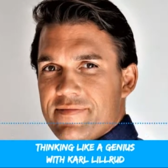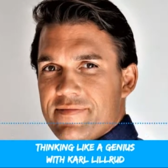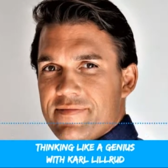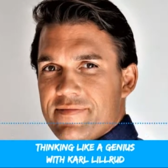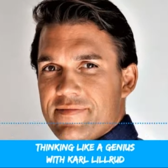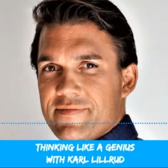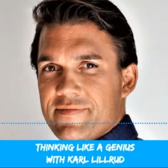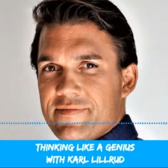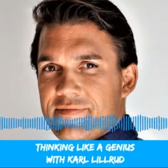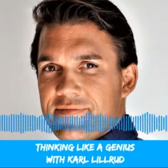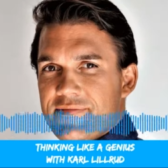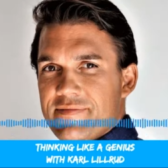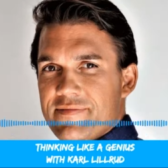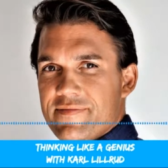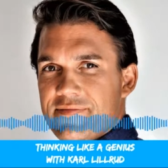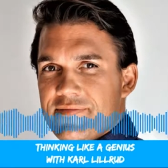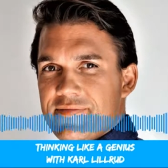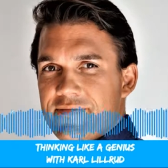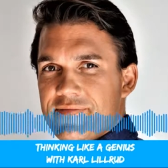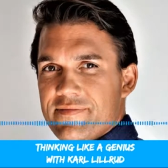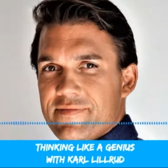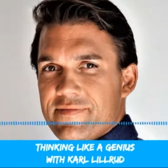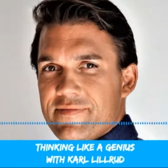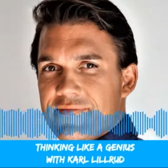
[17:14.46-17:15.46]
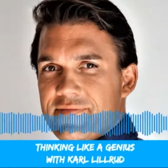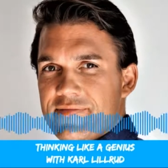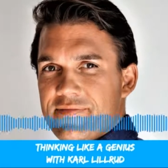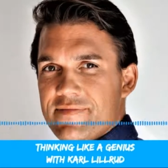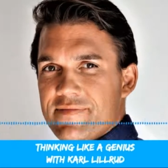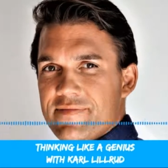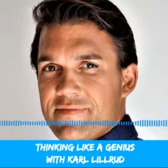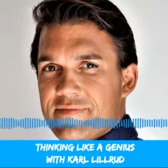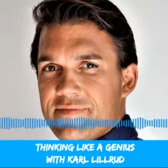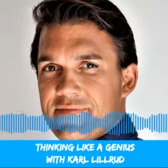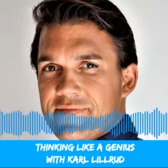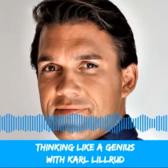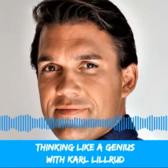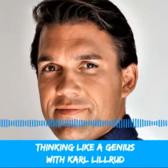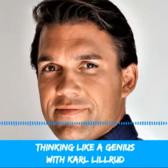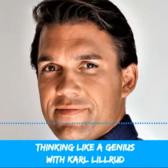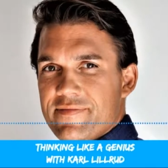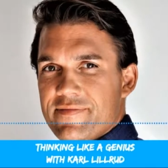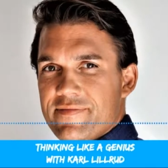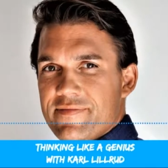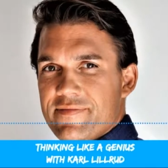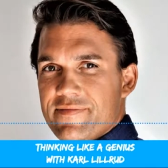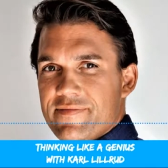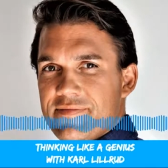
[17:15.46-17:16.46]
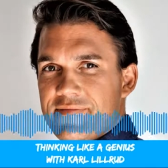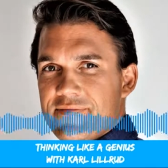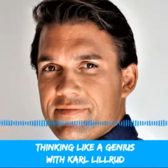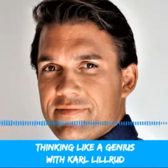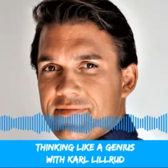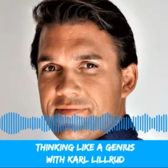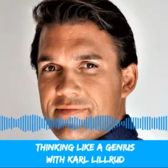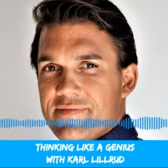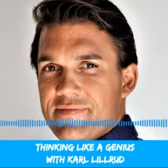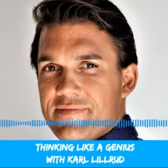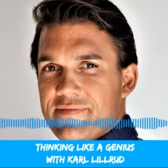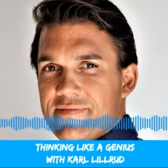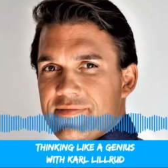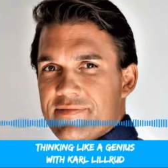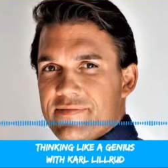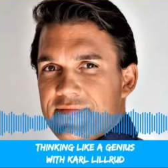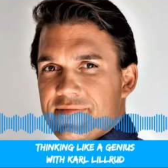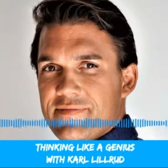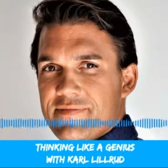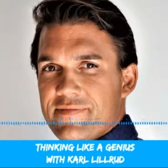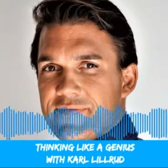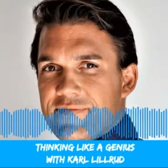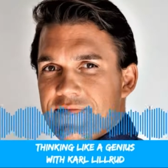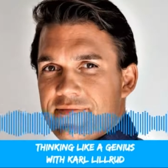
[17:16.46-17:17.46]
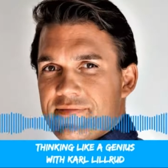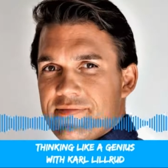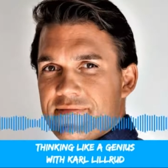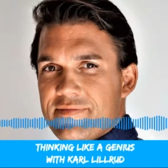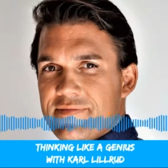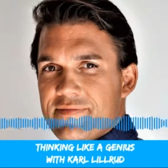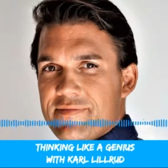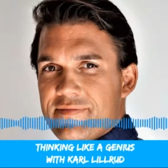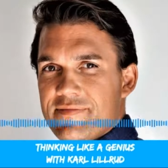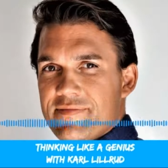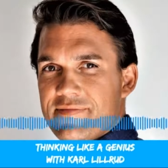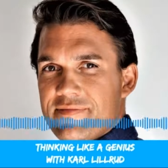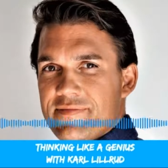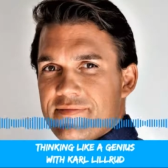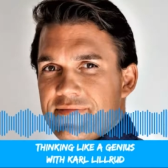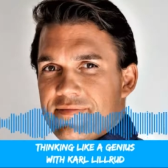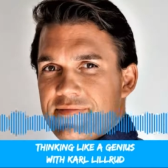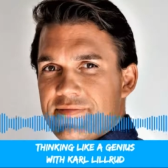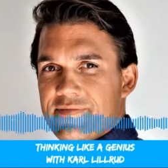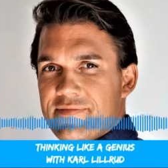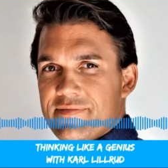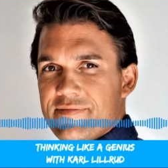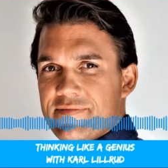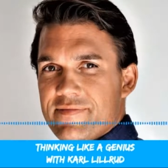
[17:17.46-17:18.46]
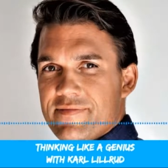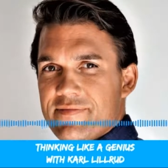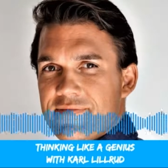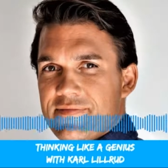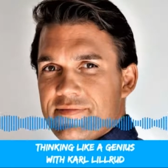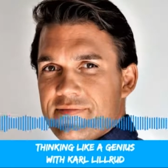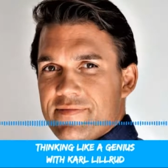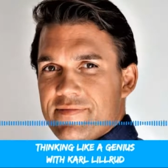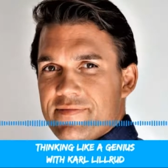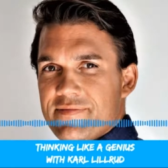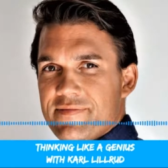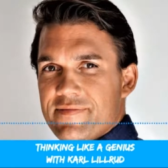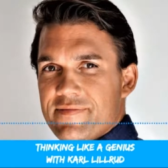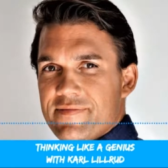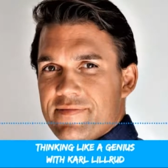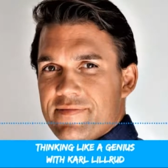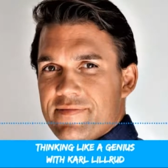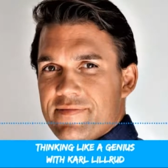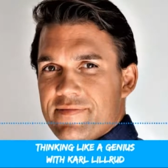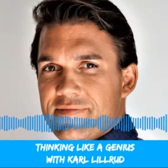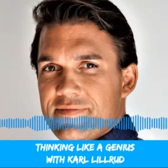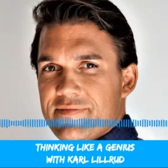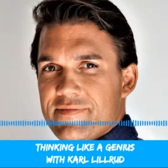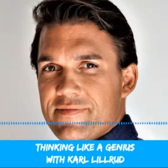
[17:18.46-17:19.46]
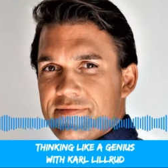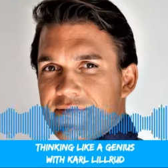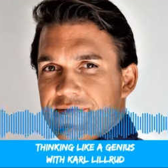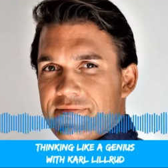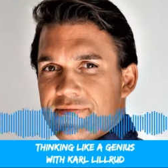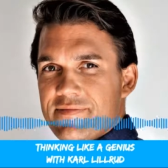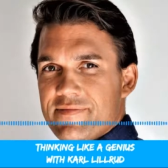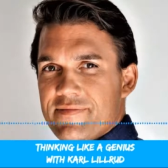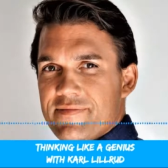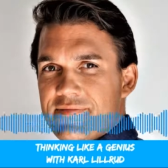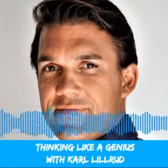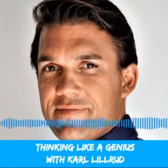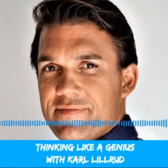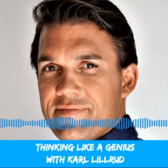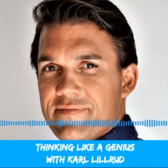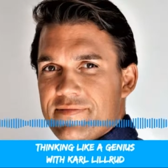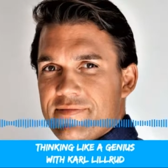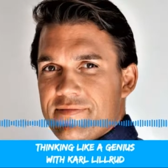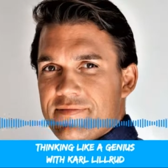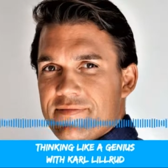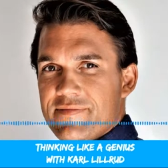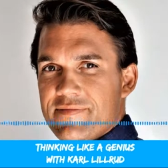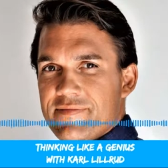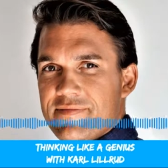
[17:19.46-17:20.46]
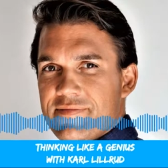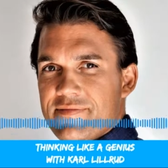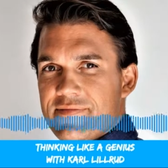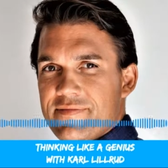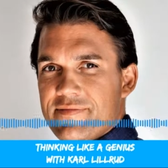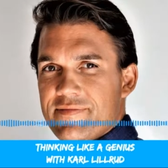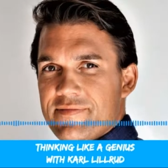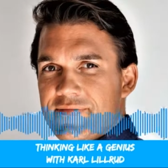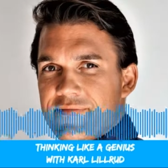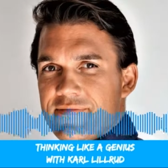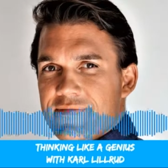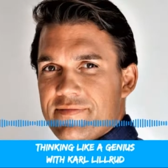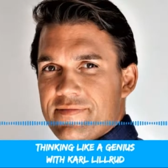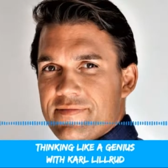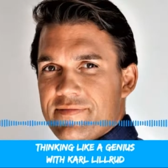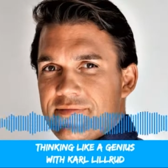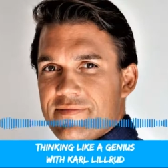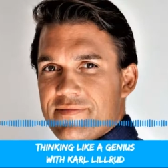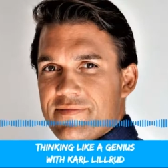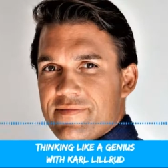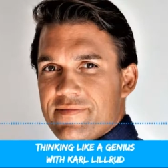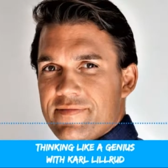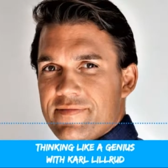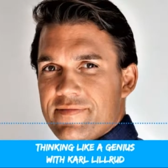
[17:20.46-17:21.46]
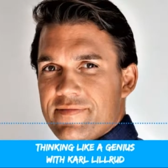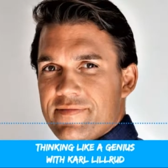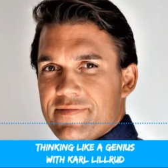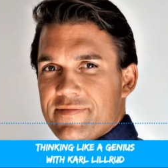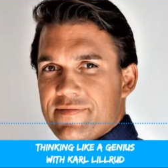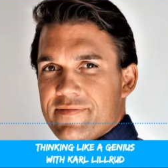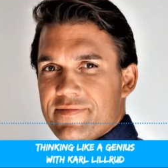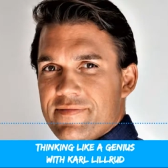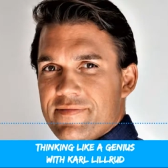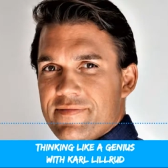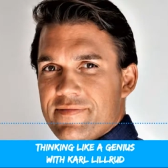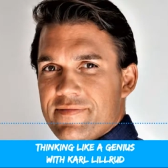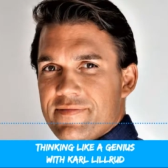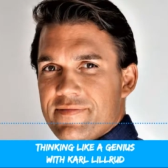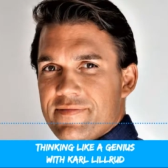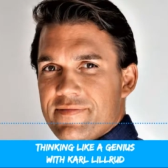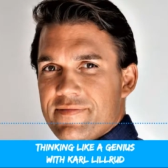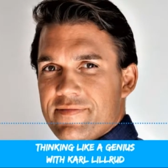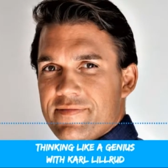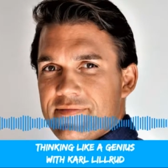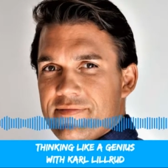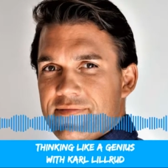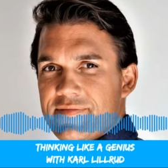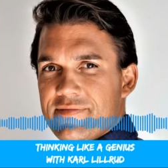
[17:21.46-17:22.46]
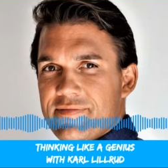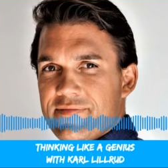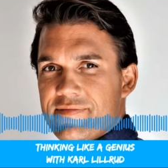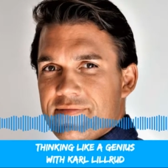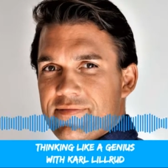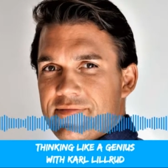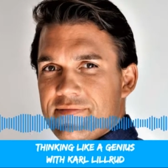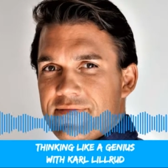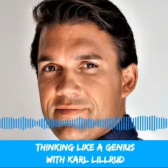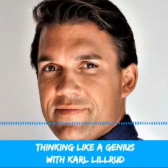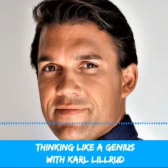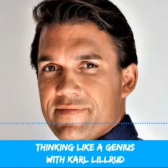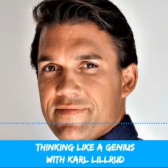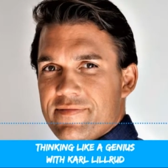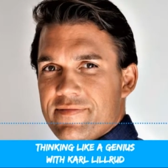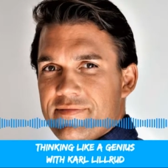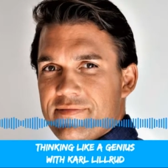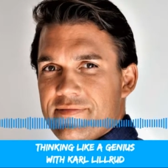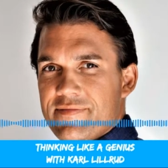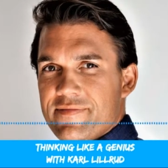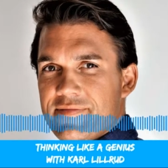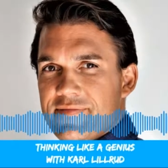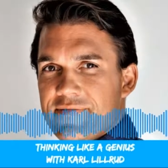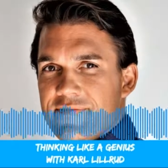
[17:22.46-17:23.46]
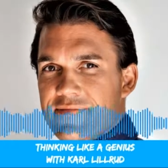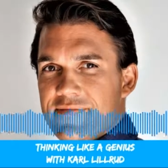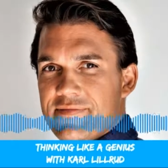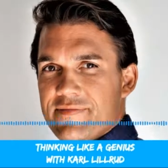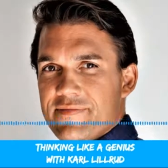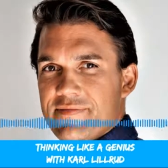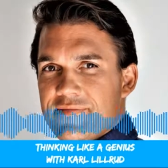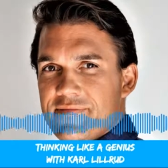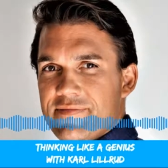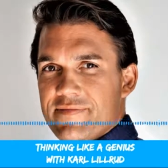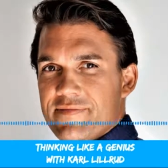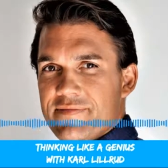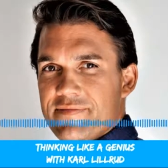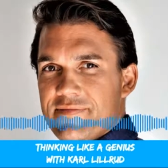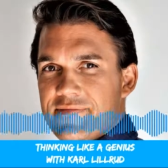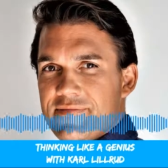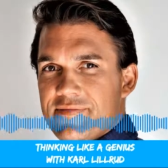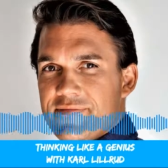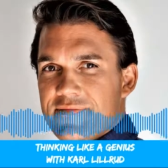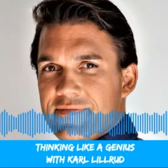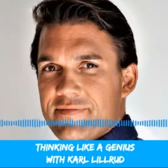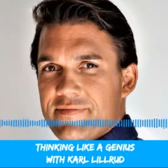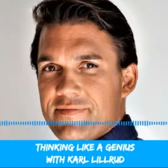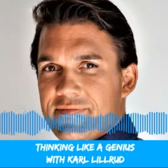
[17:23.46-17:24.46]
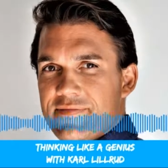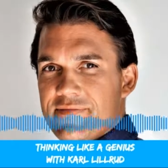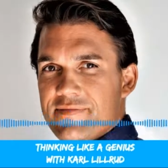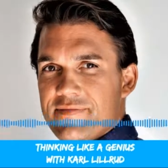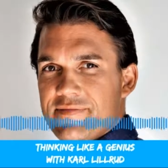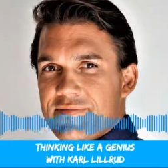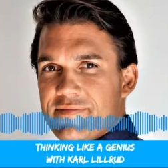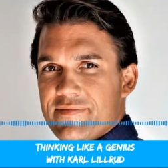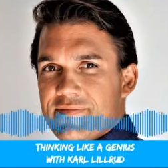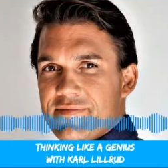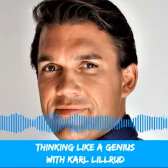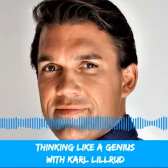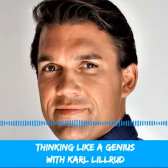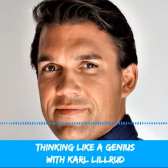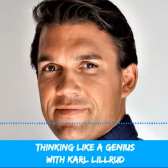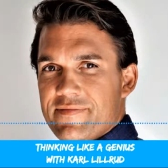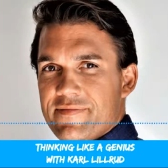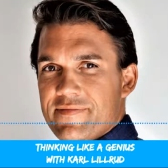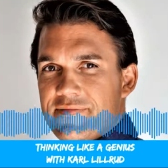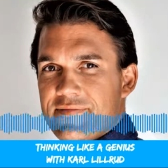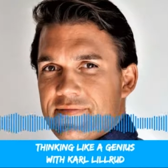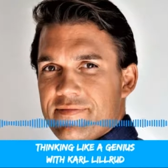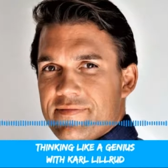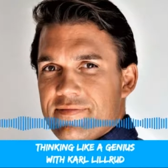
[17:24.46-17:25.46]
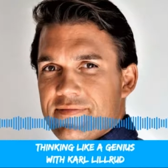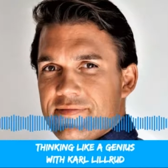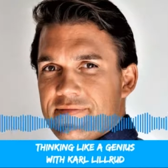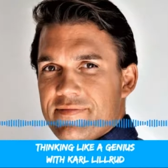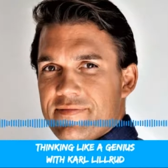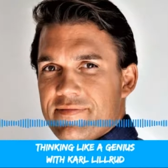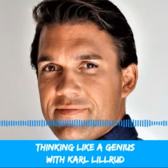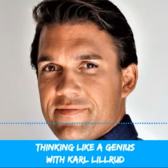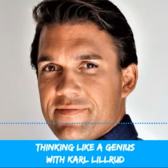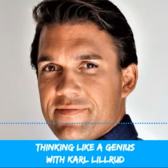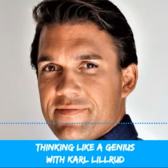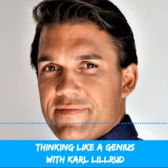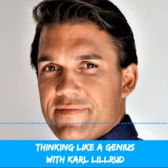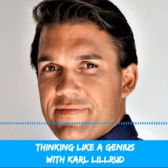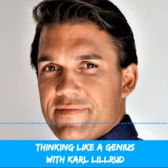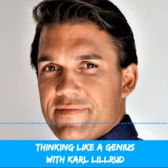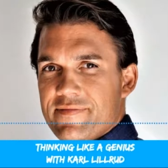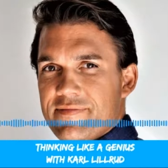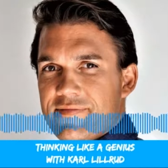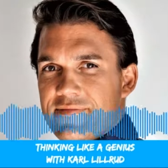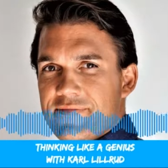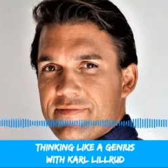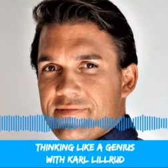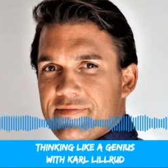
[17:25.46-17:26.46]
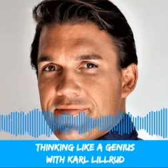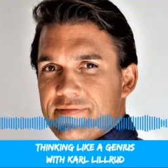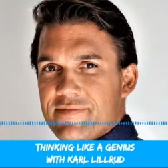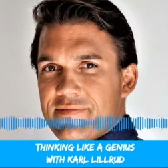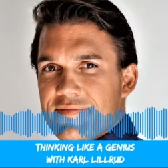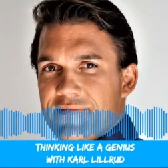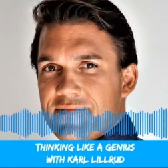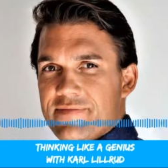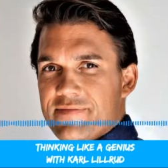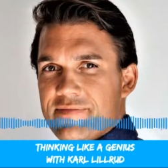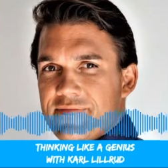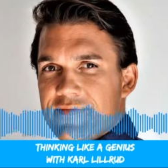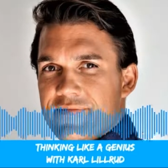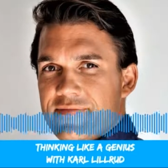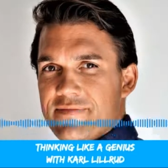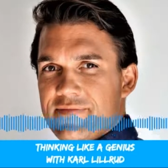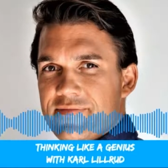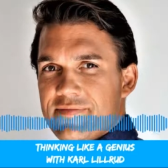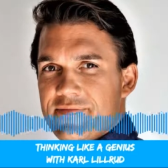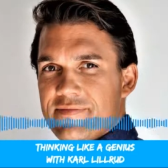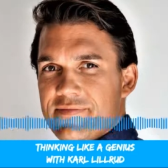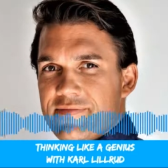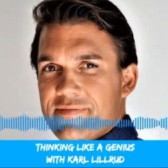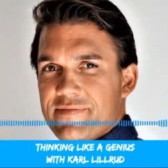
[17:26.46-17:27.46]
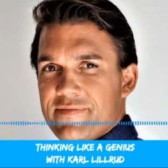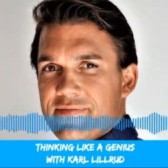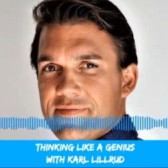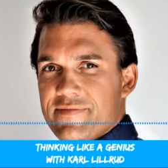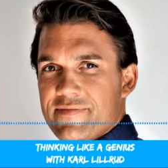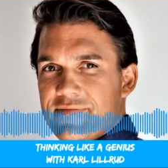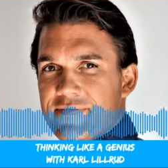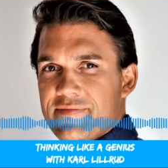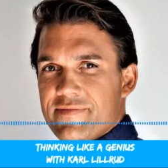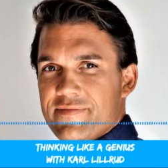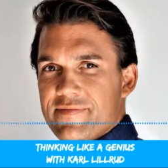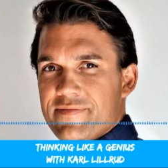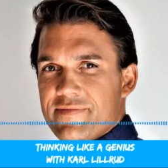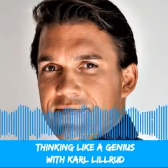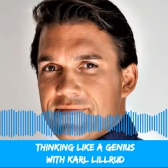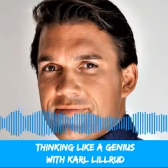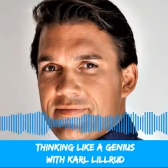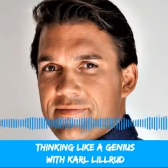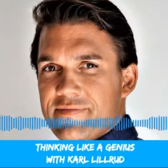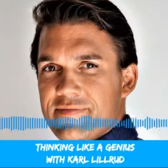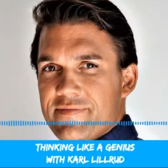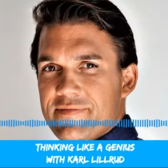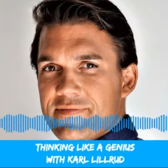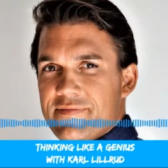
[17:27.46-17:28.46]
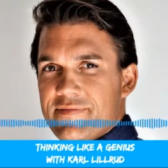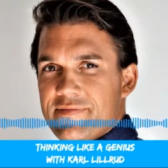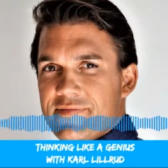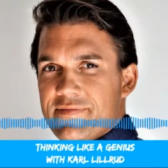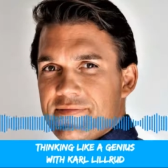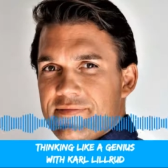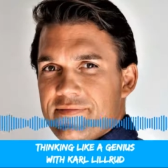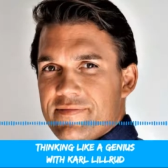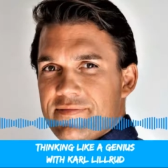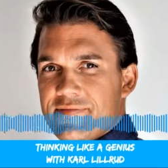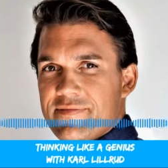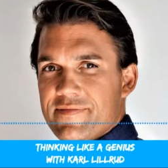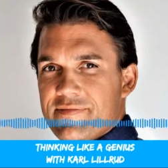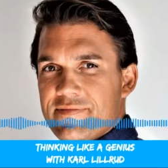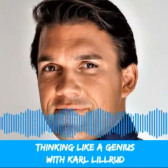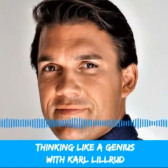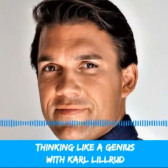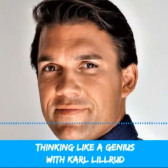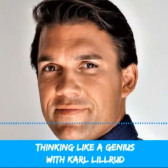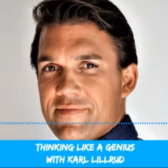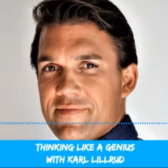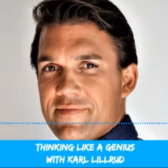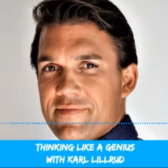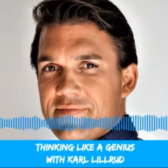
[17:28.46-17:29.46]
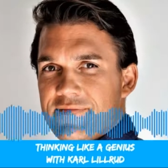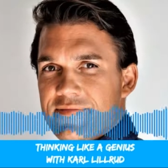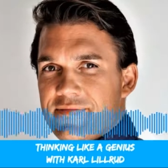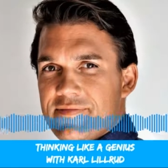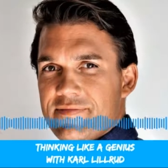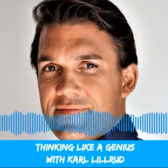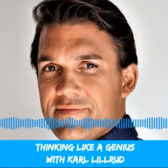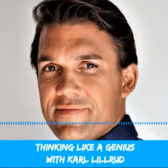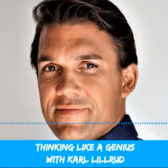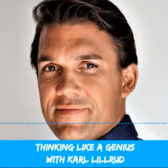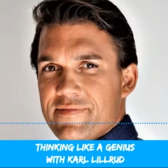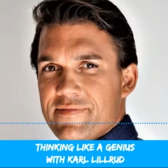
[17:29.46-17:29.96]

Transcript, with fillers: So instead of trying to say, okay, so this guy is the same as this other person, let's say Roger, uh, instead I try to say, okay, so this person is a little bit like Roger, a little bit like Tom, and a little bit like Anna.